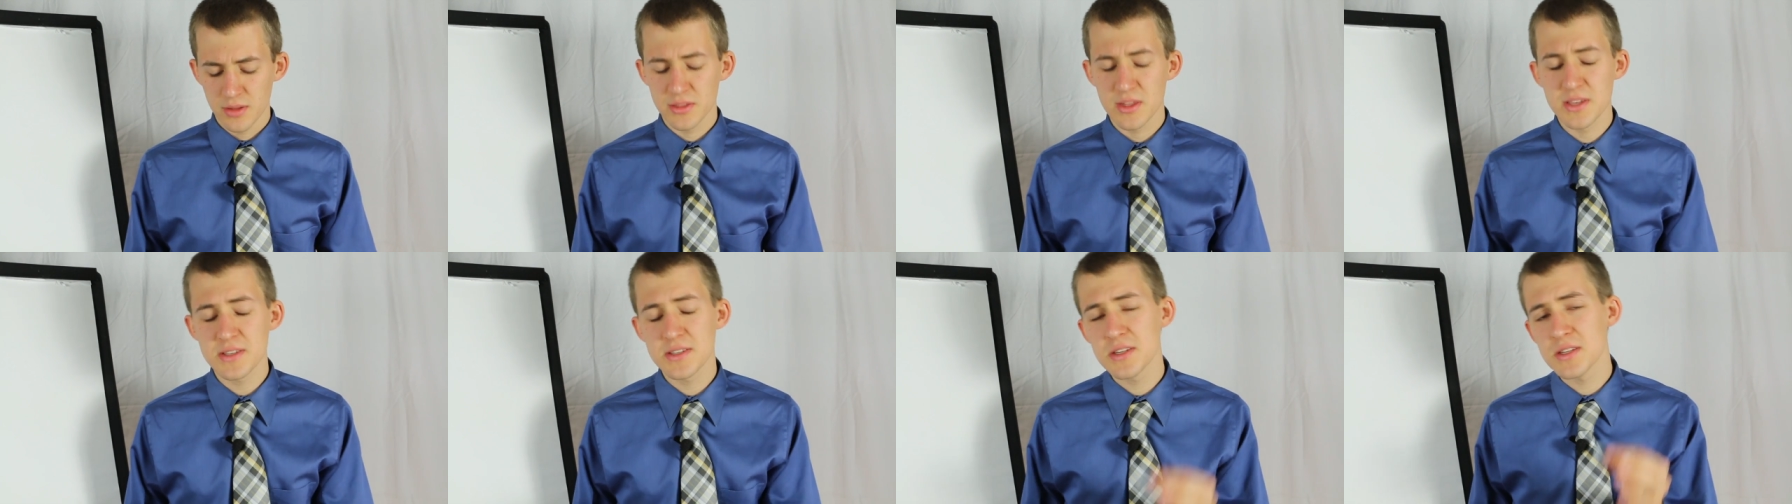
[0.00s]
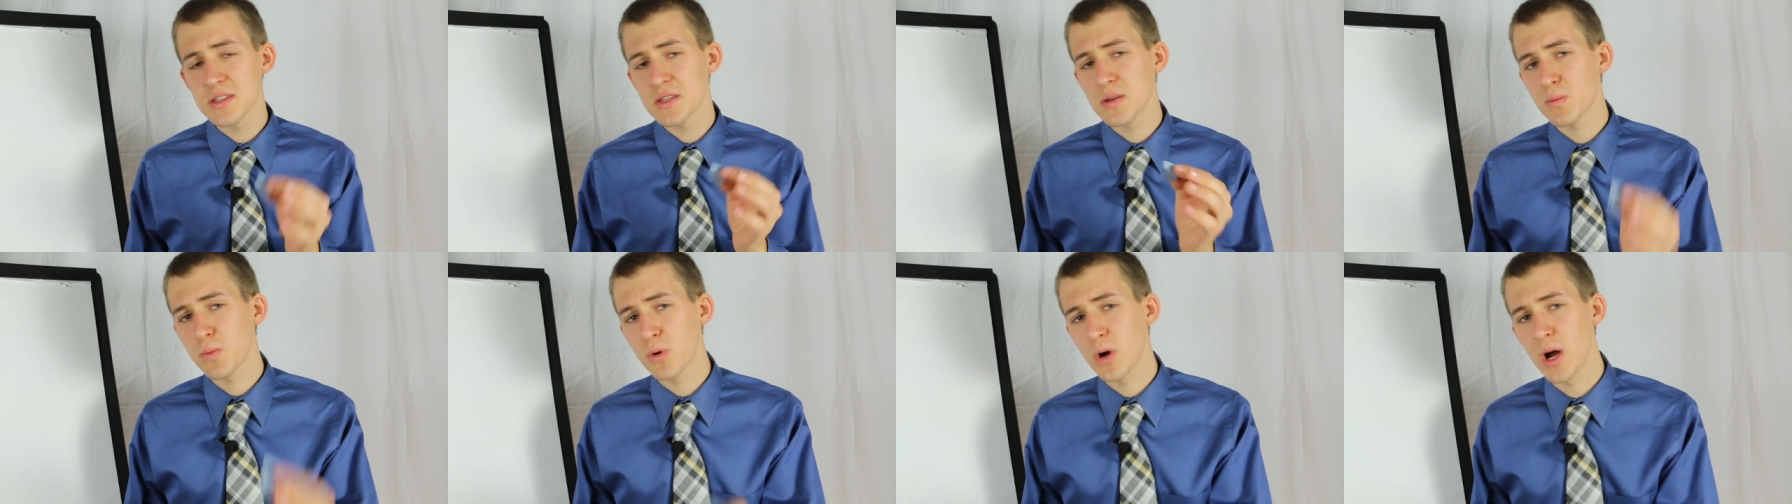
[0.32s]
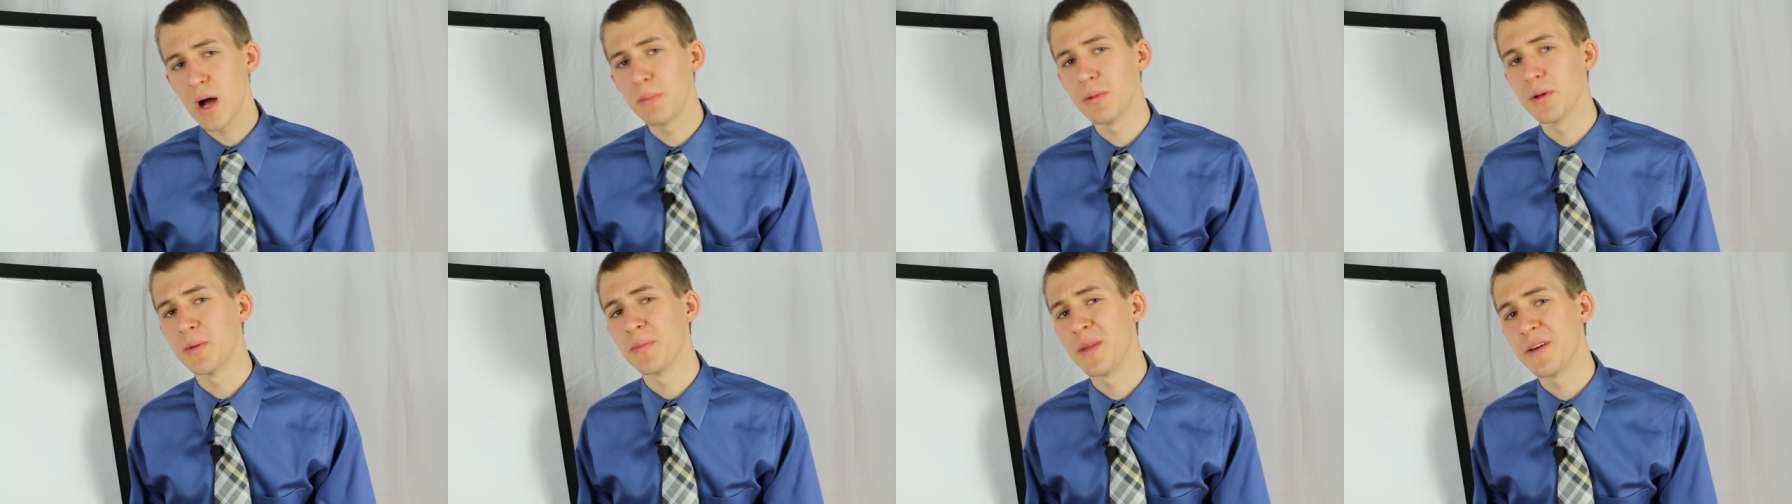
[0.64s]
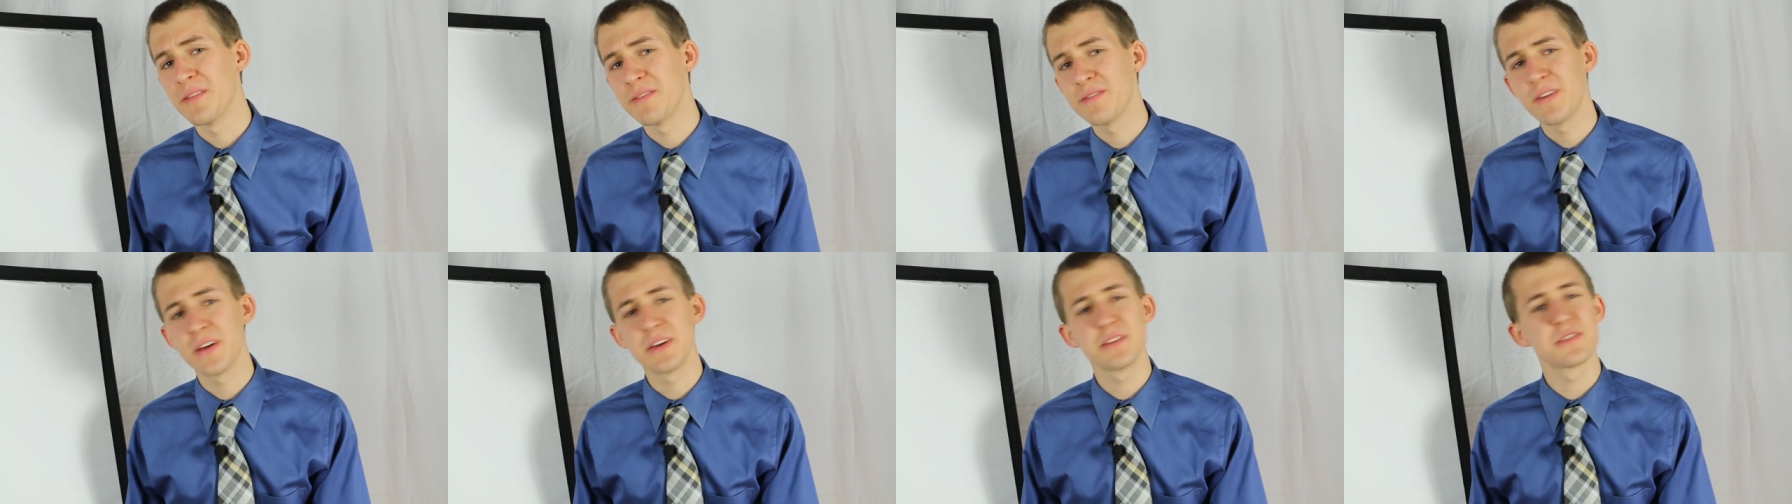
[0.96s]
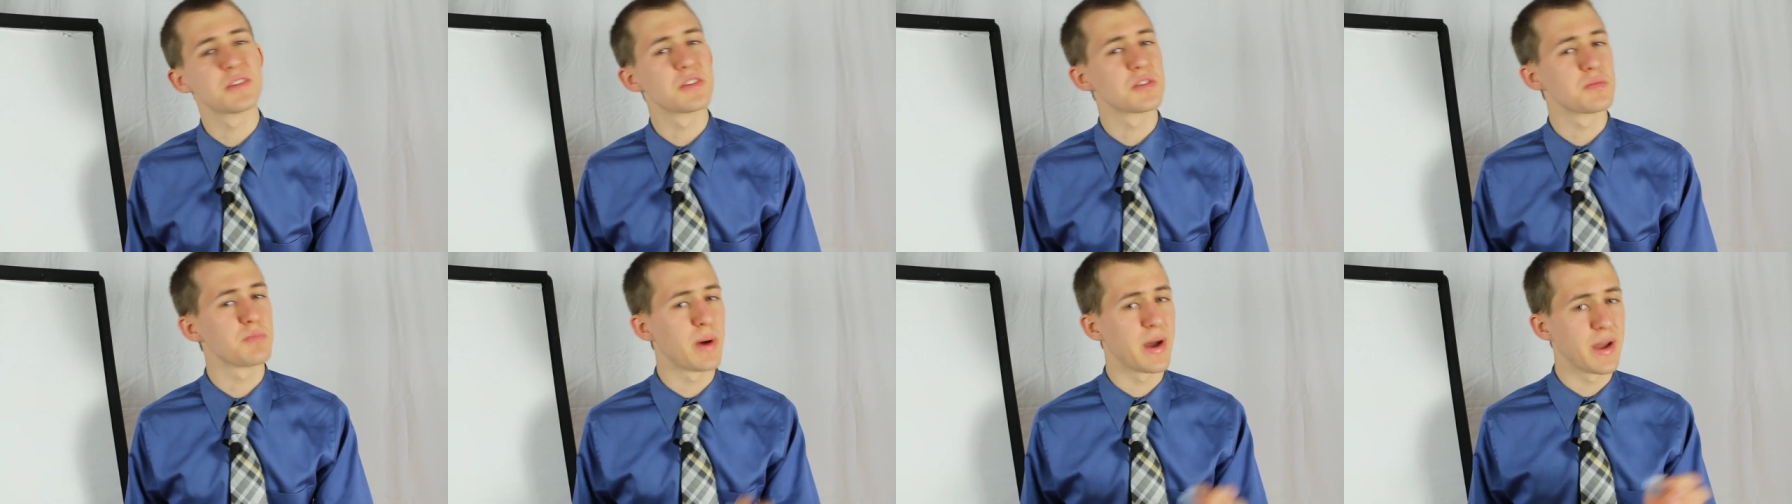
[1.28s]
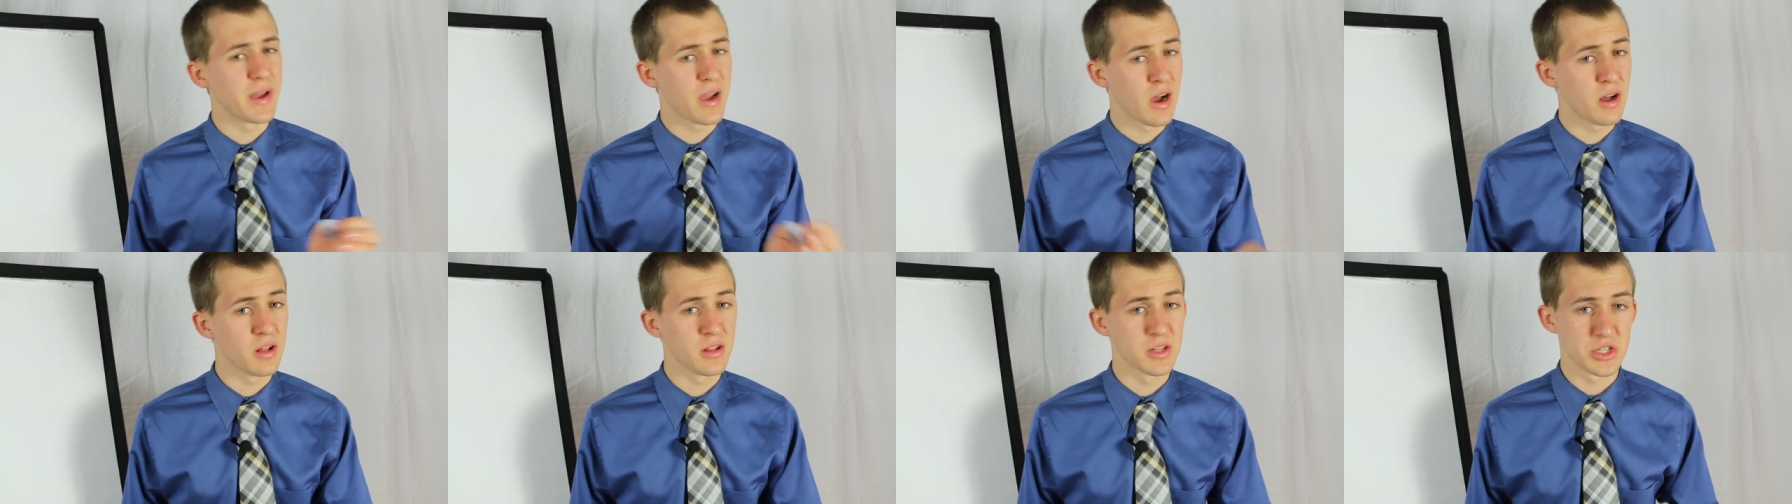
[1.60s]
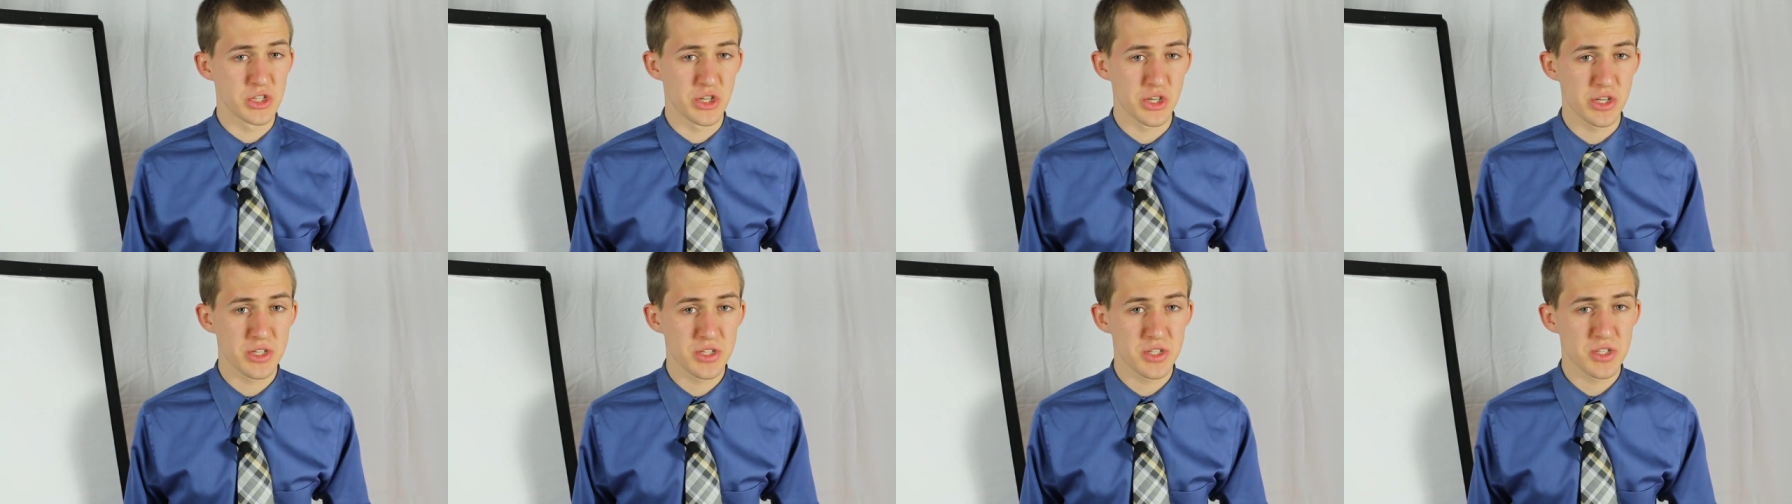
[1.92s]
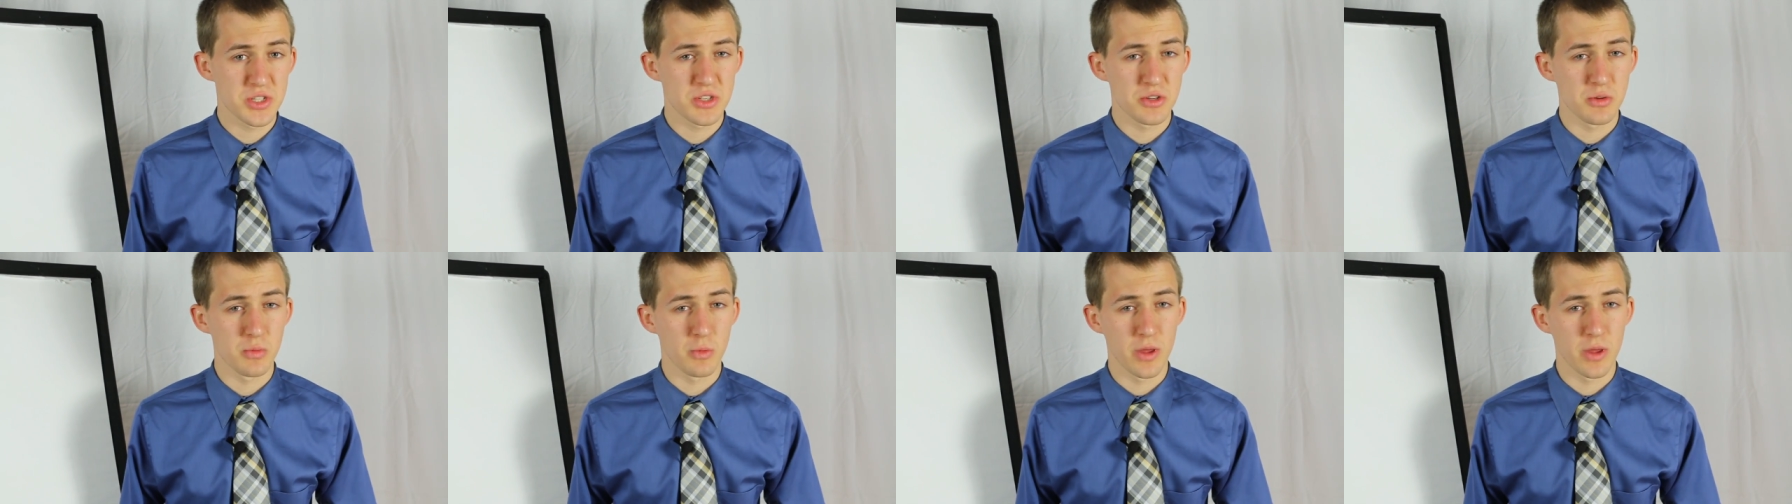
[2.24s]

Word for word: This is the problem that faces biologists